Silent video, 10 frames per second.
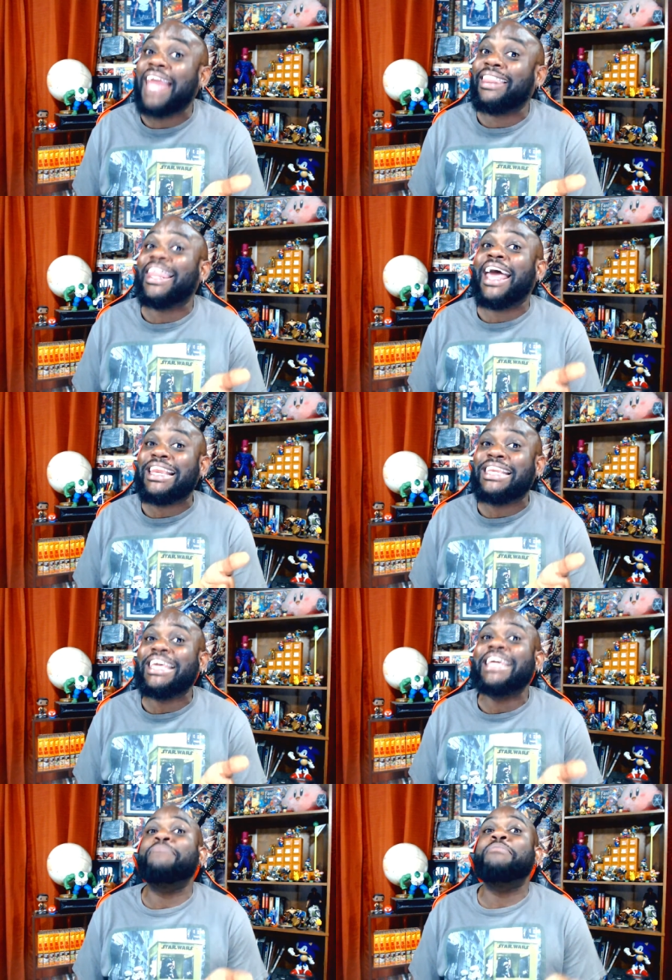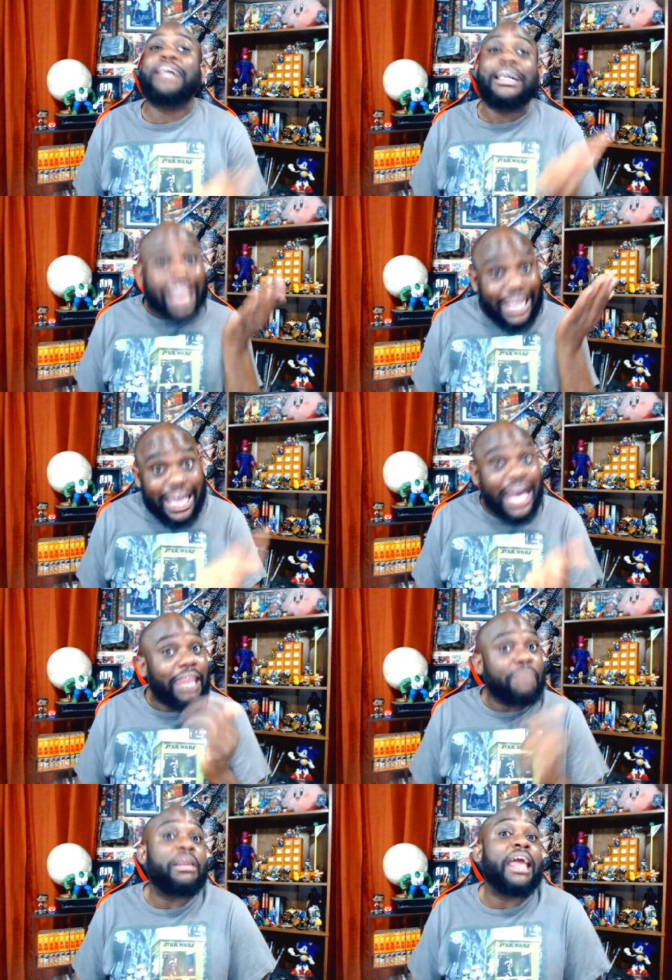that I did because I got
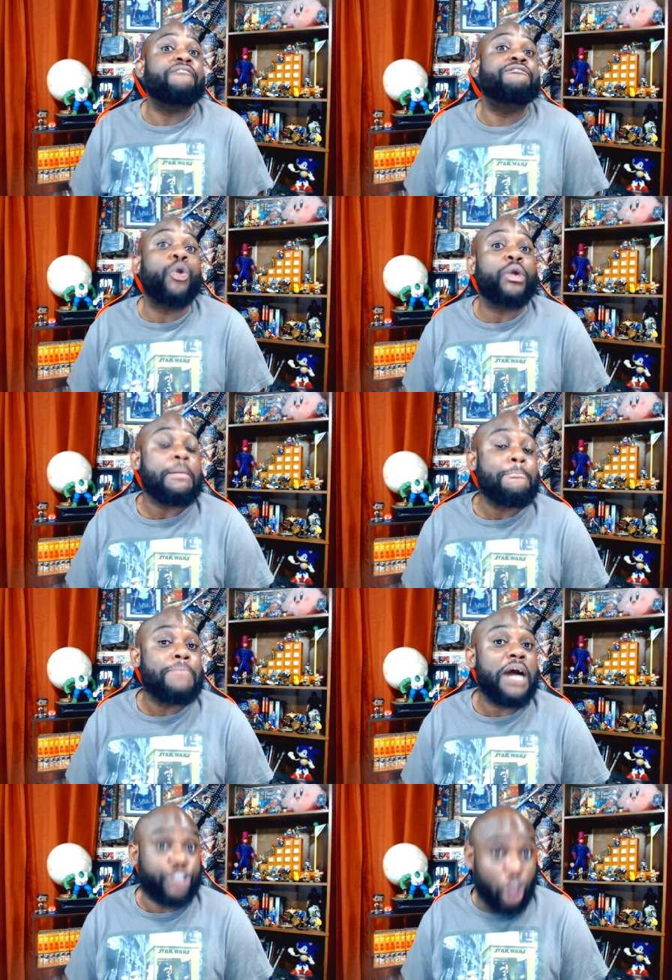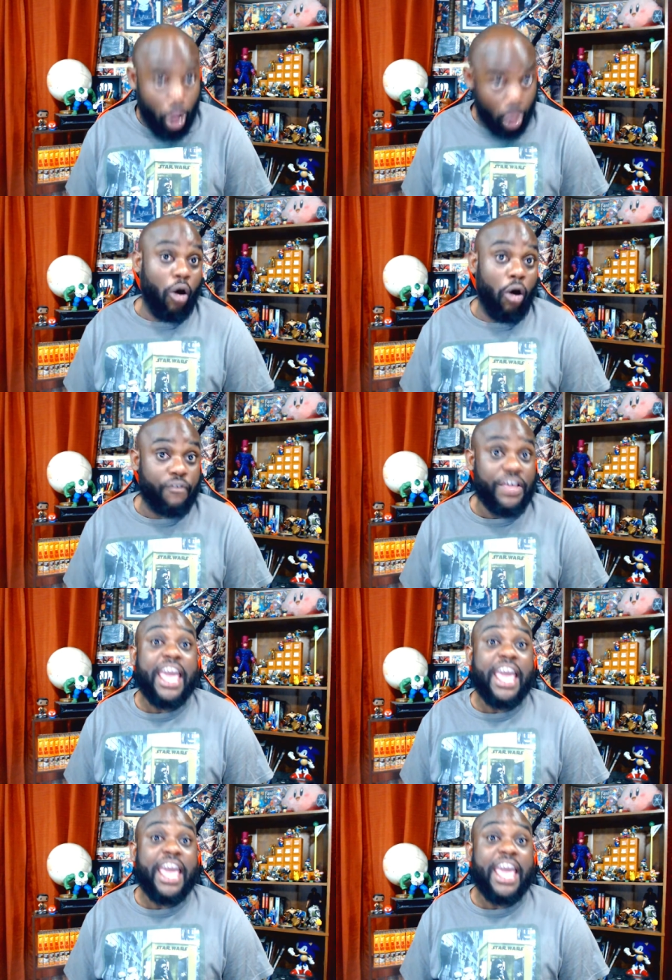it for like 40 bucks off.